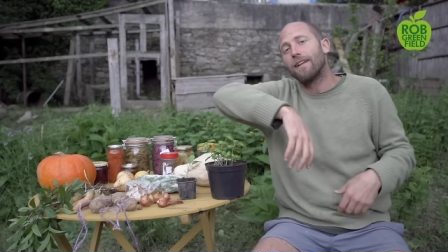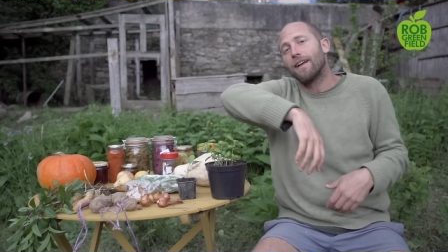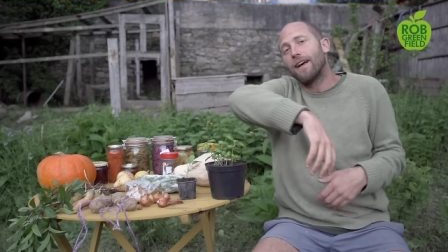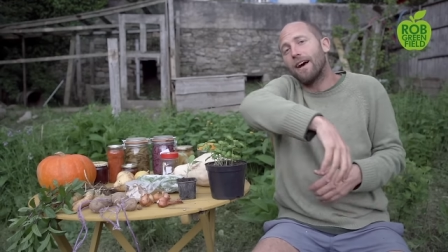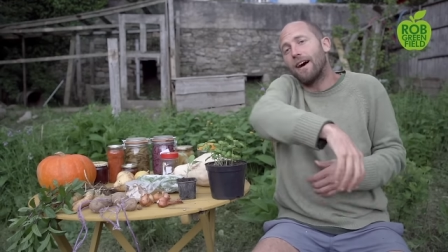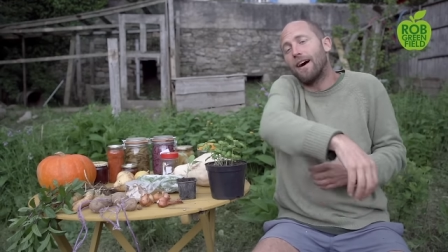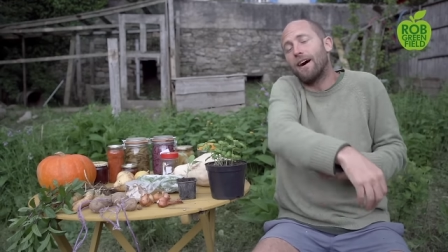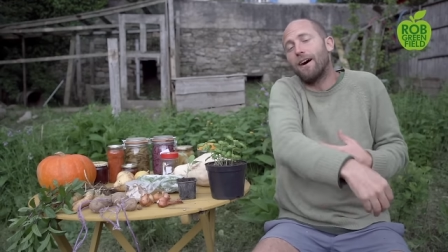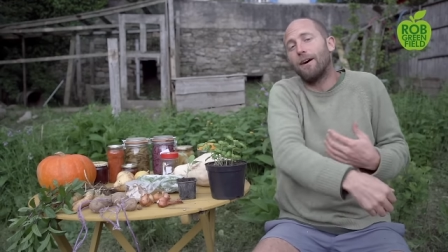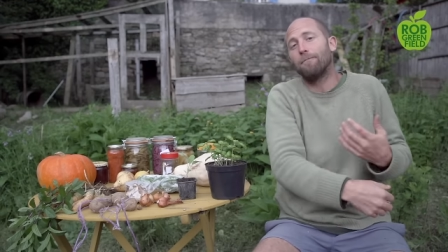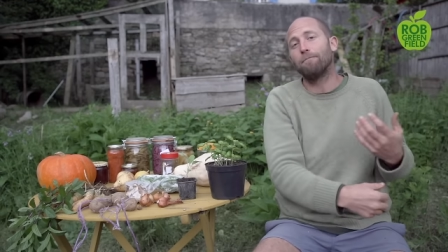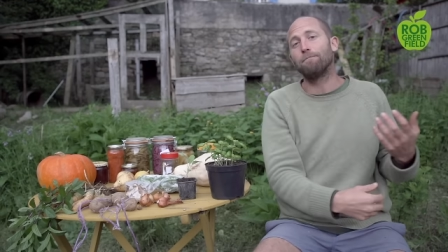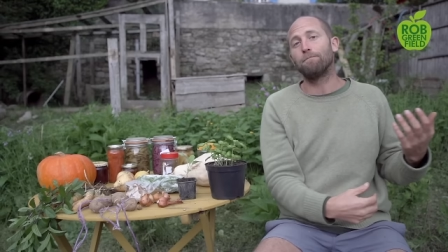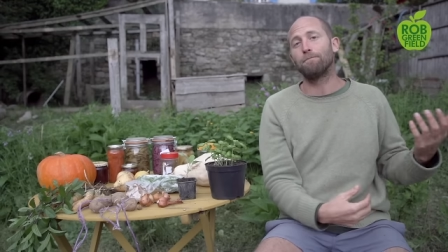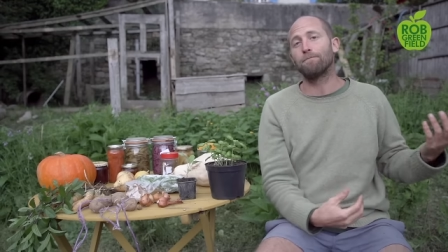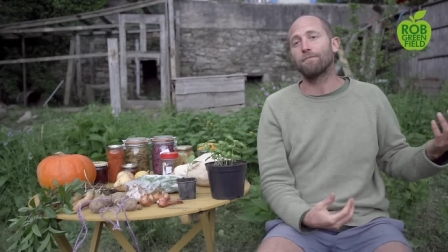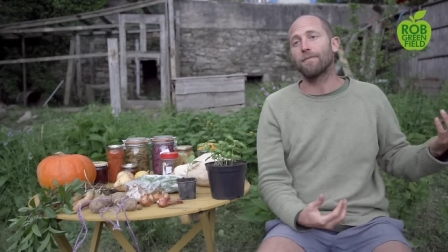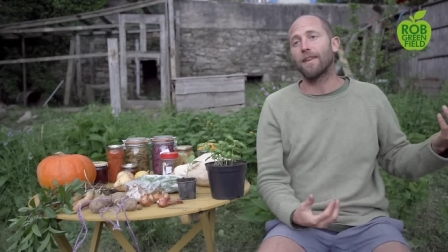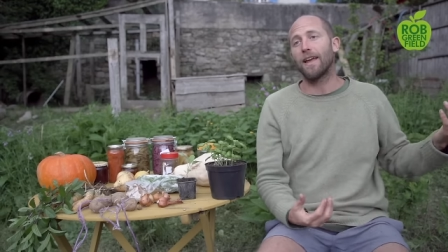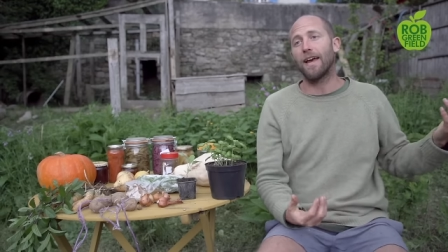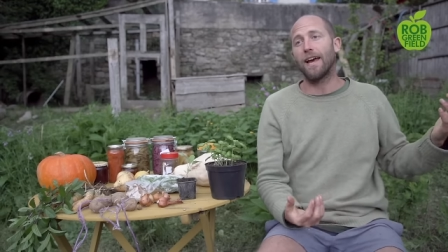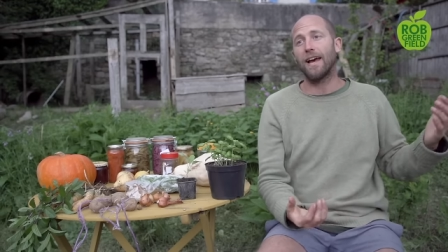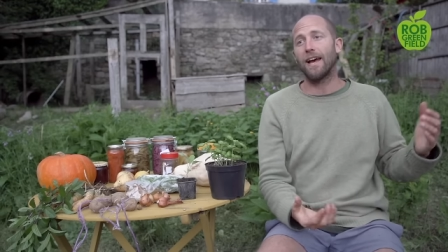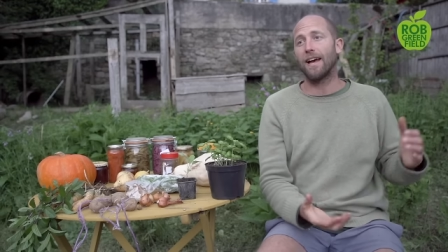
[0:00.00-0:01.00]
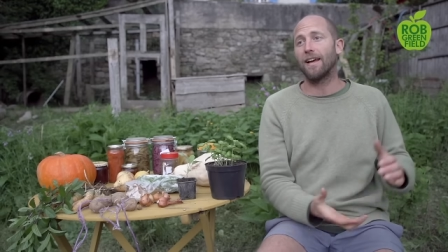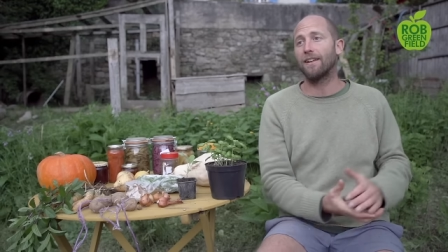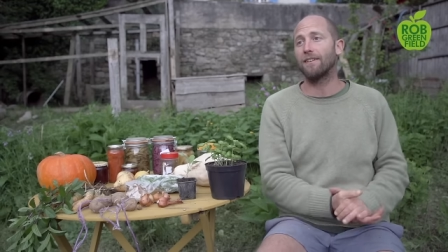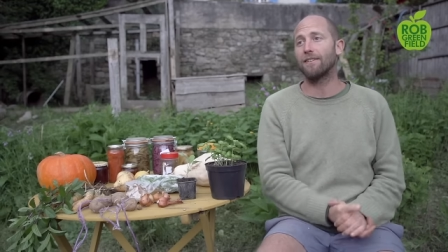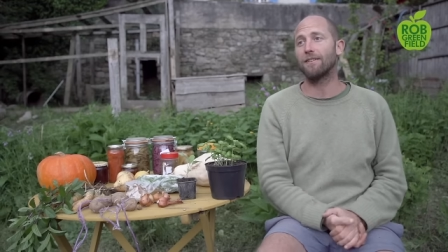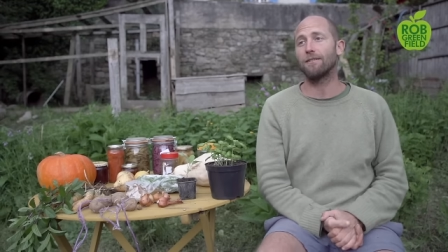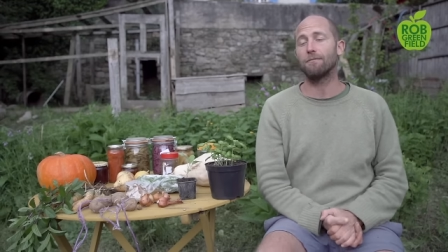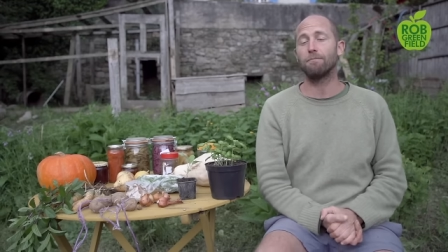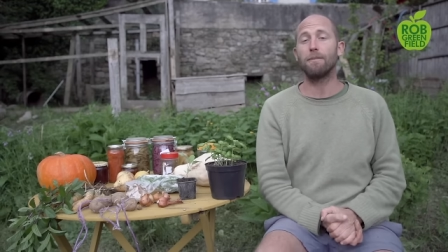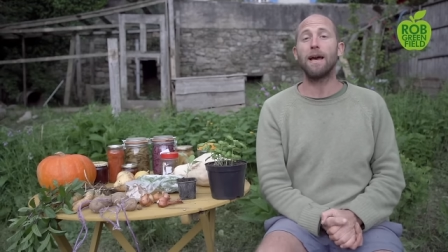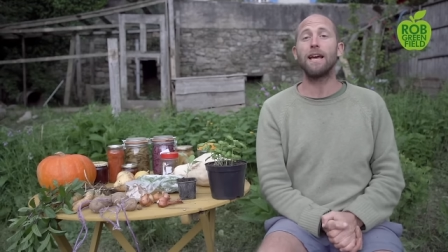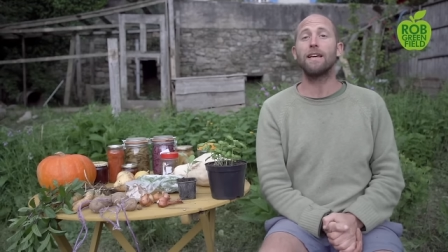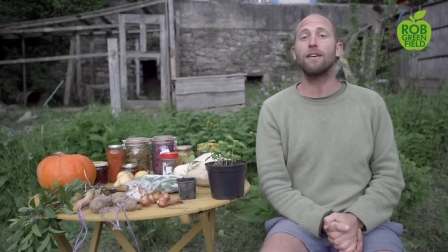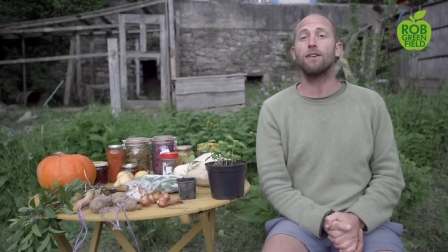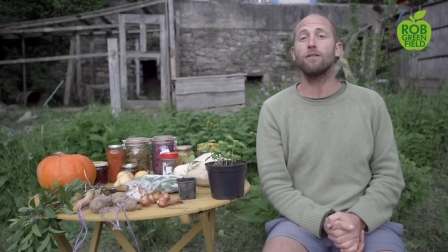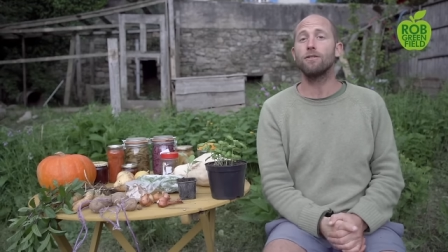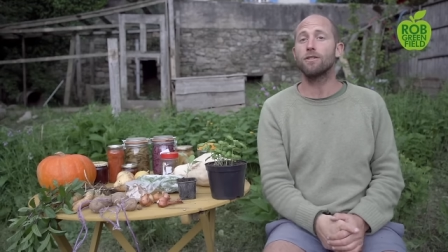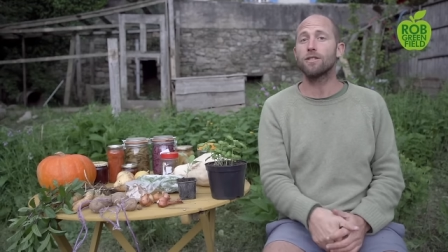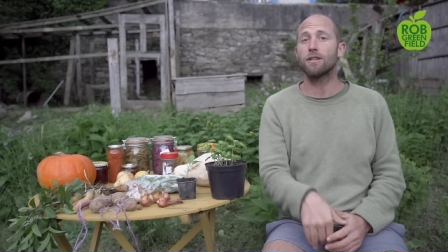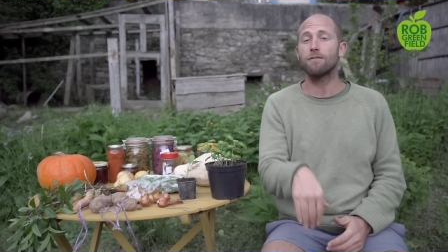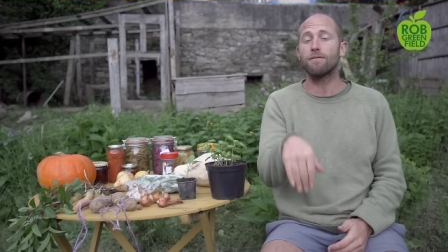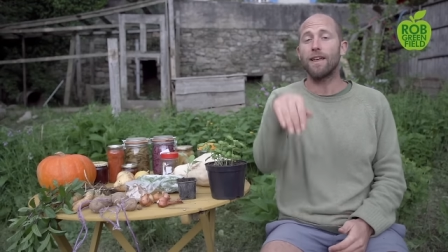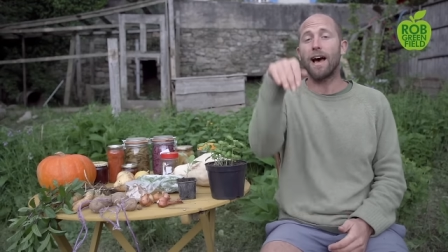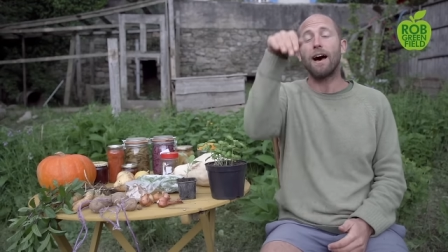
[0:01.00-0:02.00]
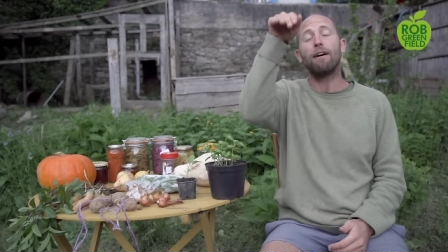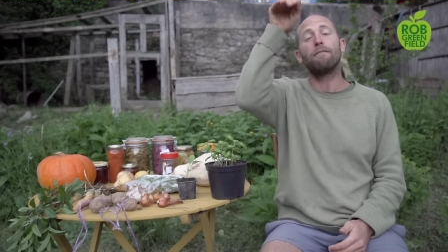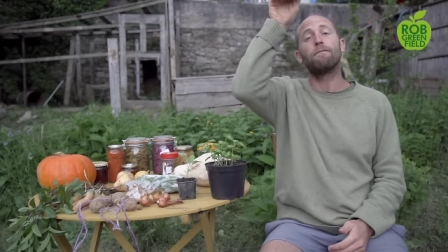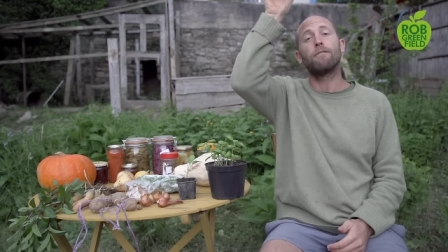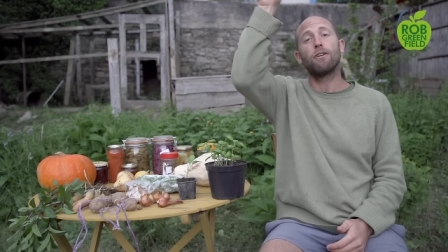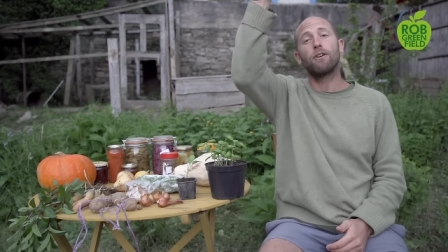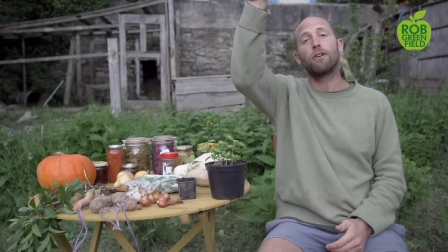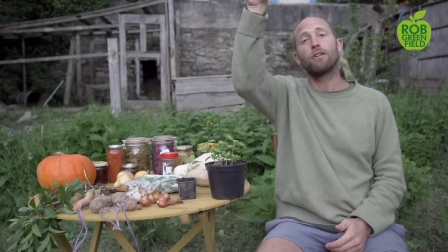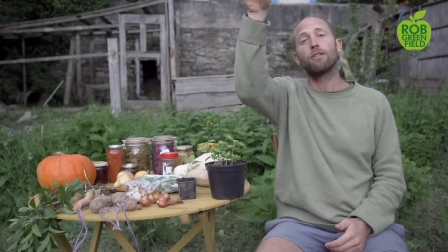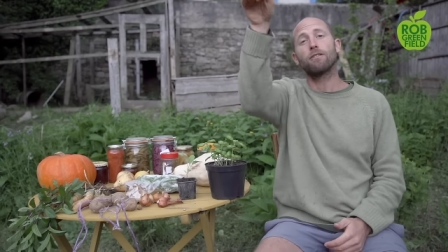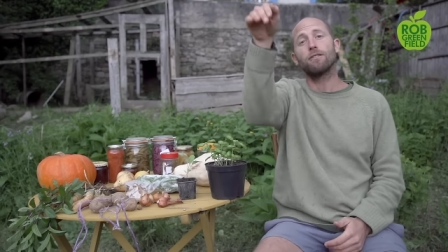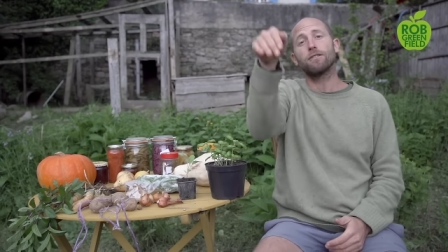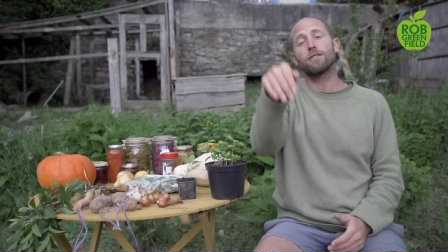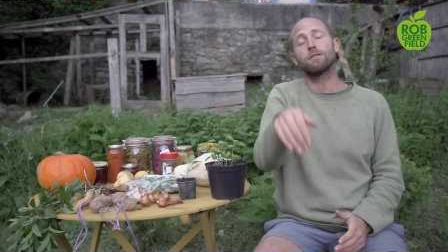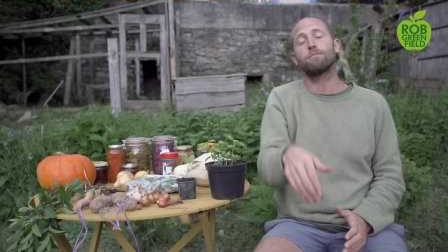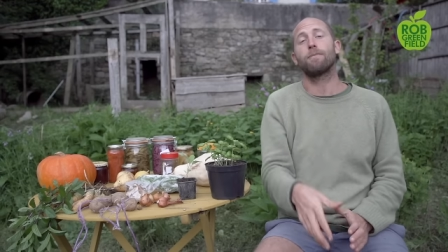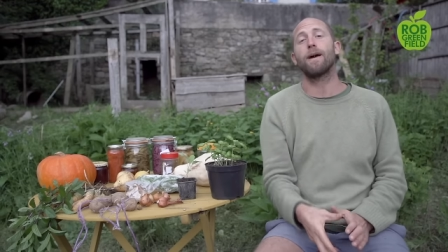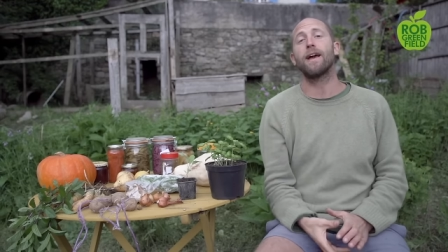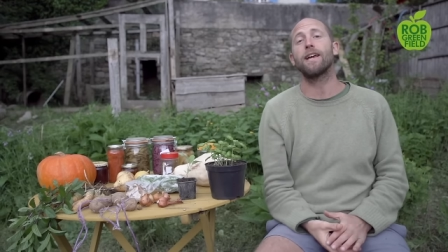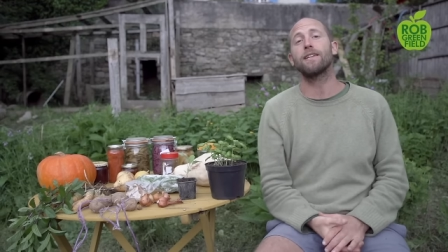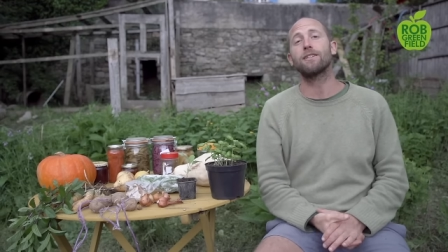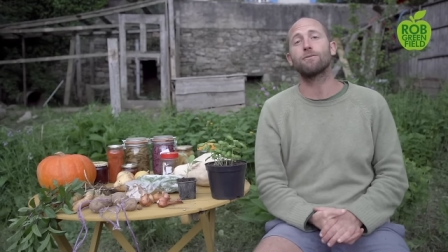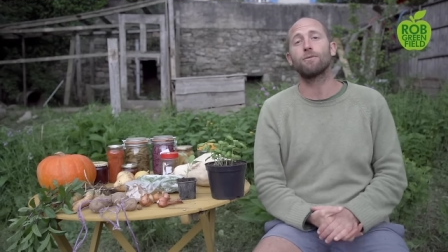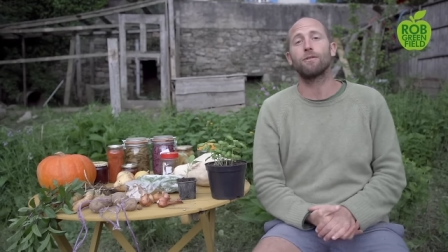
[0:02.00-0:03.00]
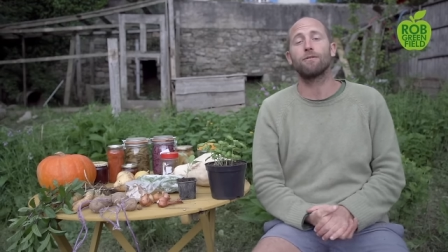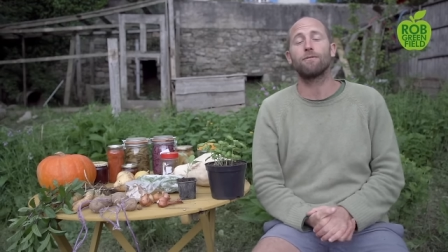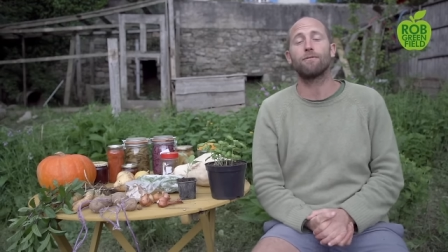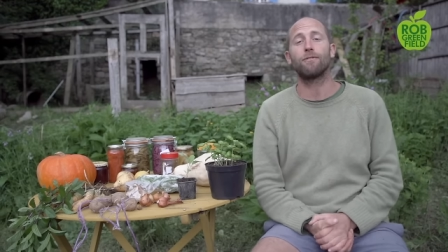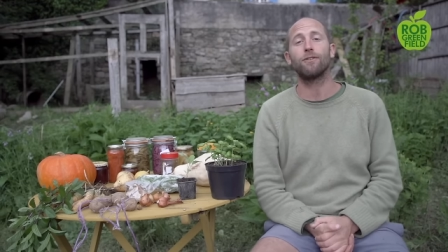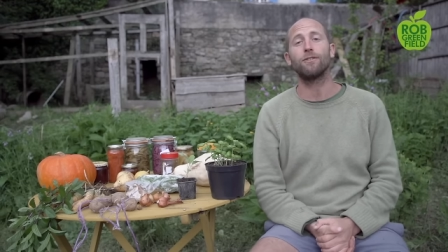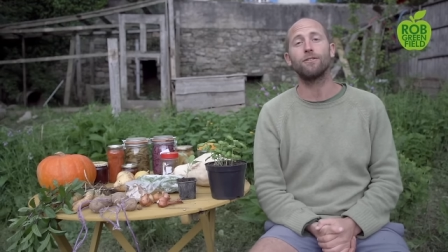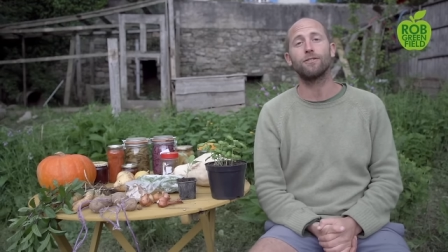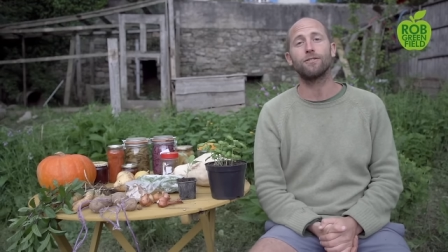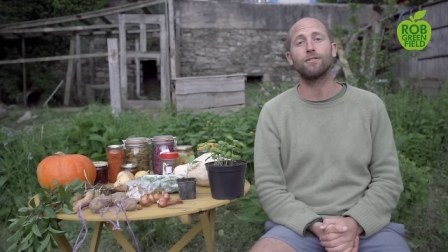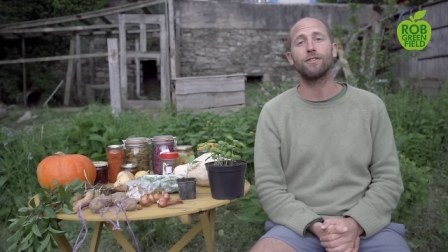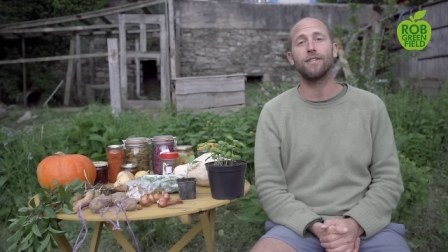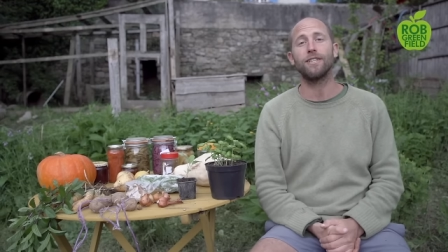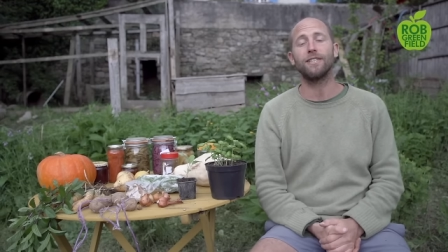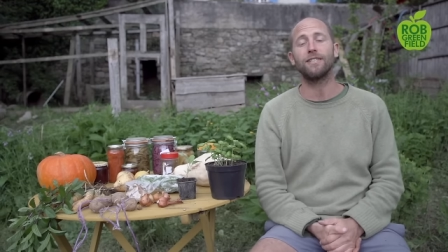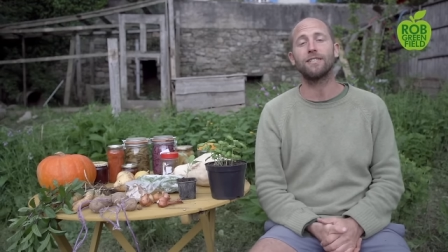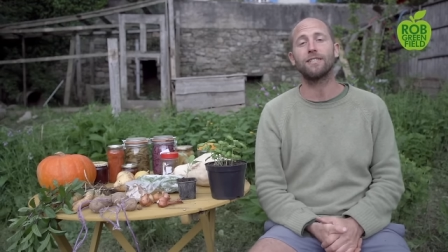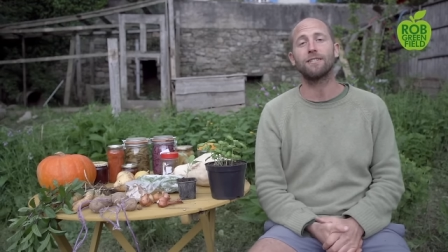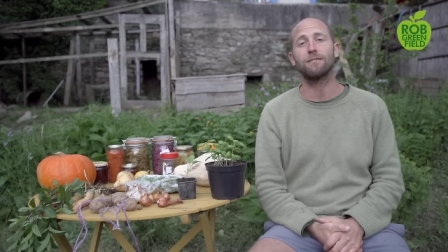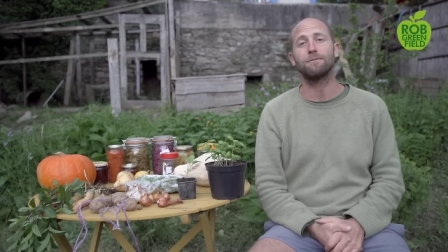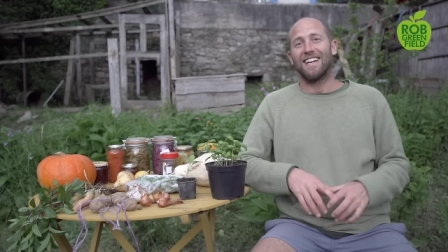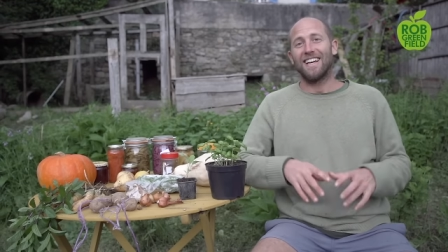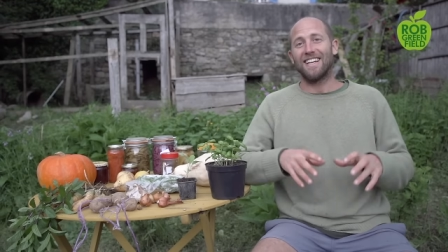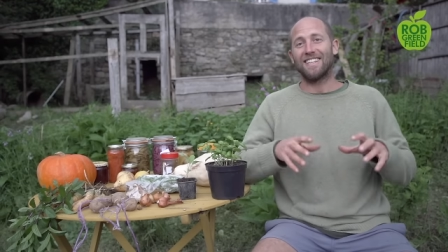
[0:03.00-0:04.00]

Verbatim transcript: um, and make use of that vertical space with fruit trees.